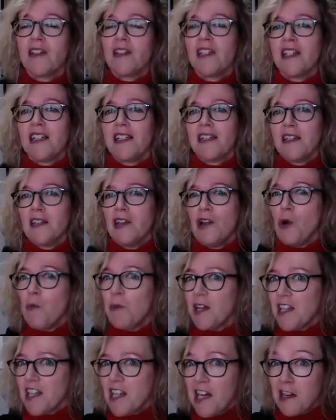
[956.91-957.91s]
and
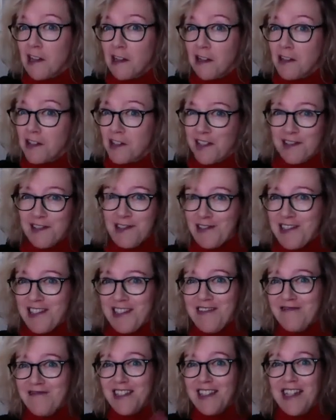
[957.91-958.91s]
nobody else, not
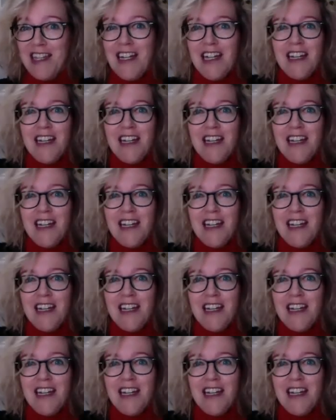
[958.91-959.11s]
even